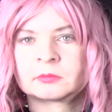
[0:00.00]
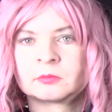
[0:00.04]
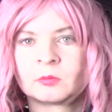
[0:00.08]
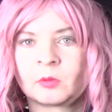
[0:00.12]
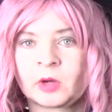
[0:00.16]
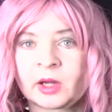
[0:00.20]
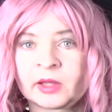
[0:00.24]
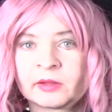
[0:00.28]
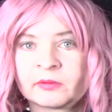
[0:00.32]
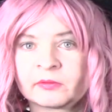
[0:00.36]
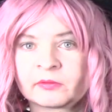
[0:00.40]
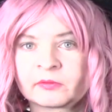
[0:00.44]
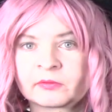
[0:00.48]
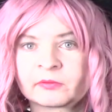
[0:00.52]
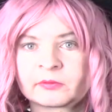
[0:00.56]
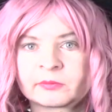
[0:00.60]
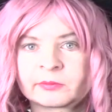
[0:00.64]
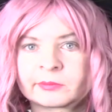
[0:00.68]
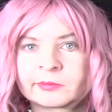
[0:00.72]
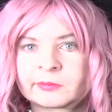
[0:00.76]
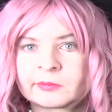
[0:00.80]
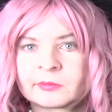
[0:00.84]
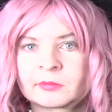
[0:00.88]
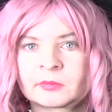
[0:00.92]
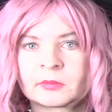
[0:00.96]
wife
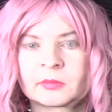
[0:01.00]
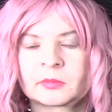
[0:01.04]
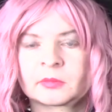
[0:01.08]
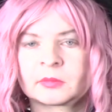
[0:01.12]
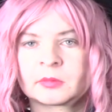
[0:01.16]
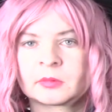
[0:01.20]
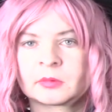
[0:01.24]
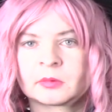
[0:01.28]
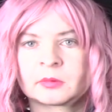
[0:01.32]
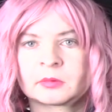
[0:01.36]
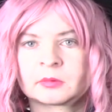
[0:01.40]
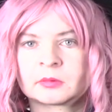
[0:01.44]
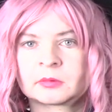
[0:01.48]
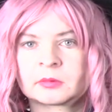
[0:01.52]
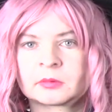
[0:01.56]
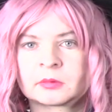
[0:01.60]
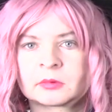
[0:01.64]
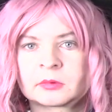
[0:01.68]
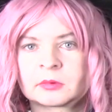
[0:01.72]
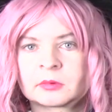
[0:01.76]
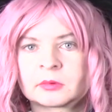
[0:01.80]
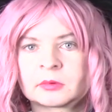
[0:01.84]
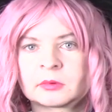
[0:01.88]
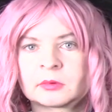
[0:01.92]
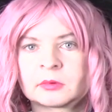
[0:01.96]

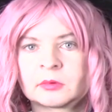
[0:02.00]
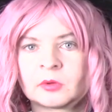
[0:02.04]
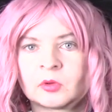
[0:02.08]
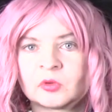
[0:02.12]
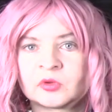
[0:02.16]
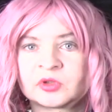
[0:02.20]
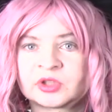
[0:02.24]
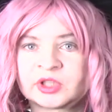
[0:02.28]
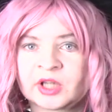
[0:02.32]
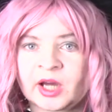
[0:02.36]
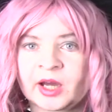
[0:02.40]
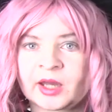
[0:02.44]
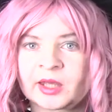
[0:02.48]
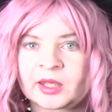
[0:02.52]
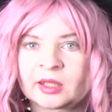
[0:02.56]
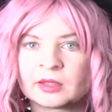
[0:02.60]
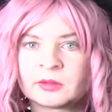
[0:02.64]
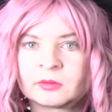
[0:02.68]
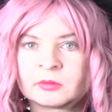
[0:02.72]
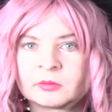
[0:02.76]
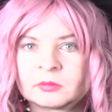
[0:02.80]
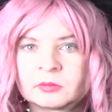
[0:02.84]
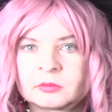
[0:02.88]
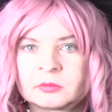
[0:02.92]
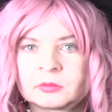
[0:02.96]
who's dying